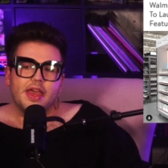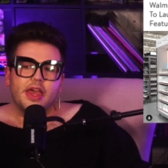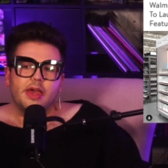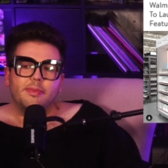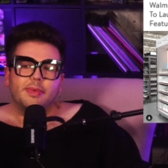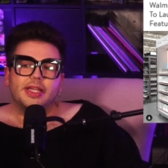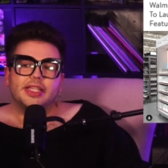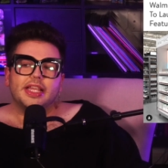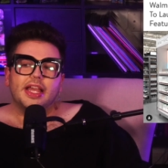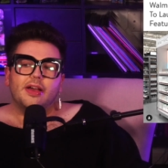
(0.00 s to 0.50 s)

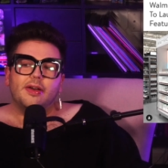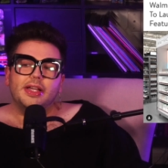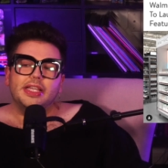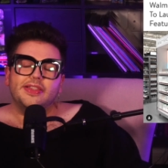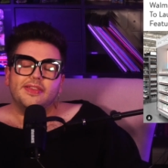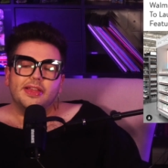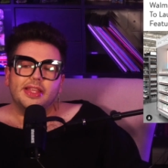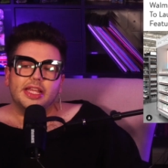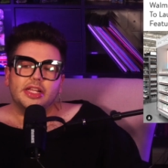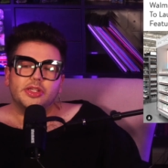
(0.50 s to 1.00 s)
because I always
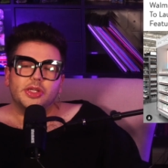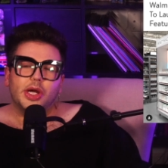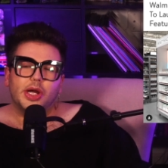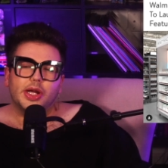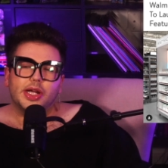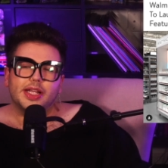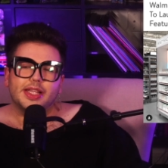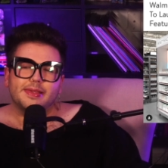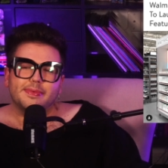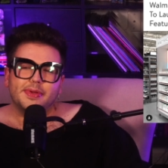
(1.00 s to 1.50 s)
thought like
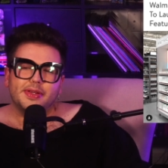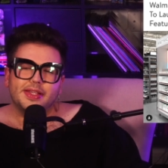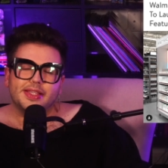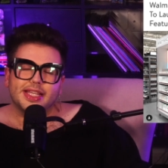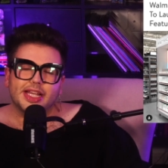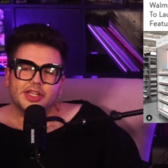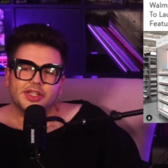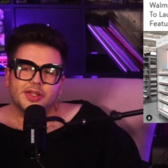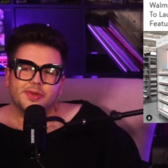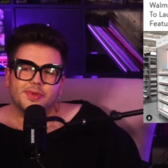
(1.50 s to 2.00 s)
Target's beauty
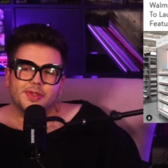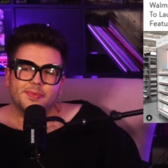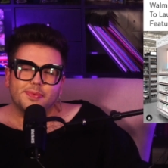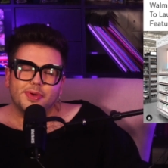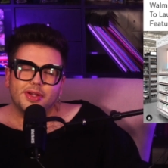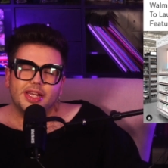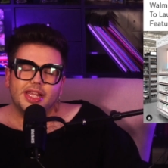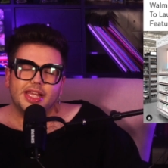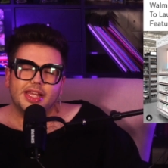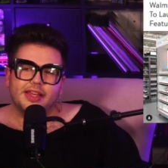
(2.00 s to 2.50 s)
section was
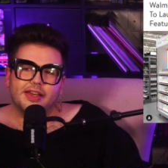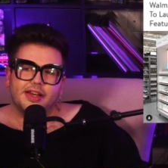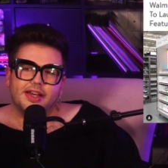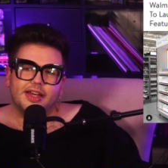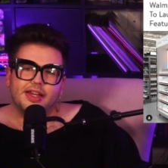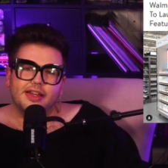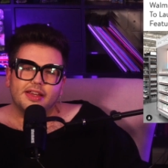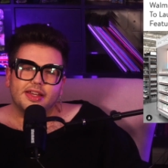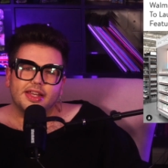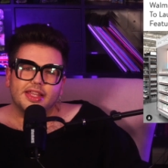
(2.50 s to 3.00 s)
pretty
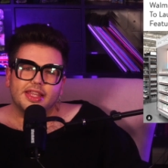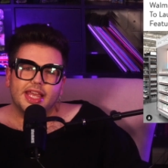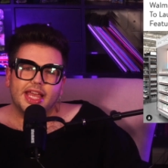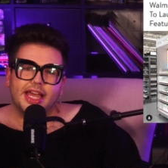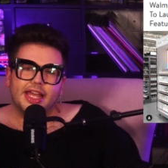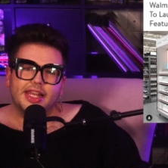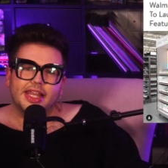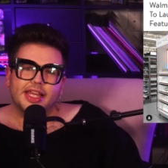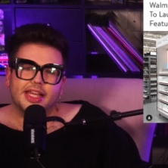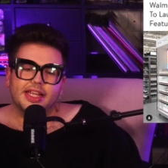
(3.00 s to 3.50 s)
good and they
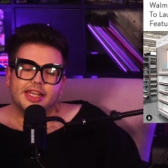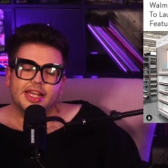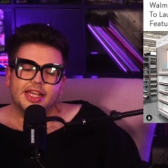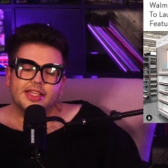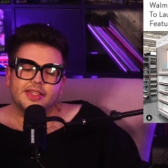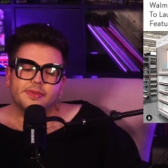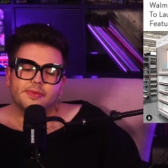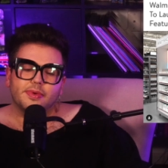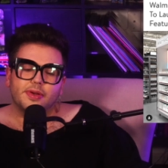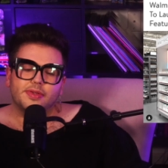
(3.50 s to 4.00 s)
had like a
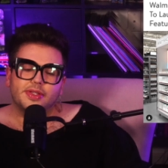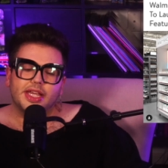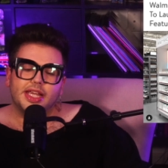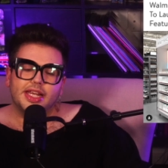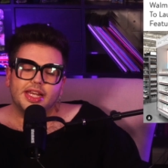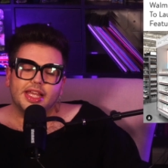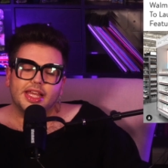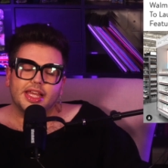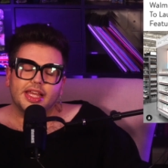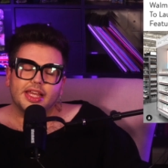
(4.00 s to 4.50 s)
nice
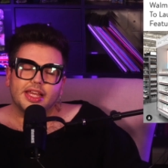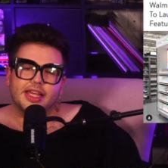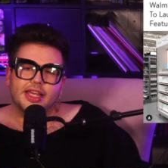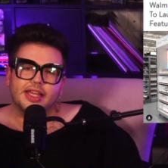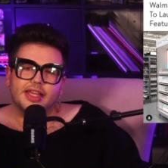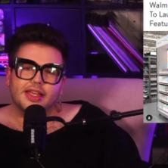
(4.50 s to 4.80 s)
rotating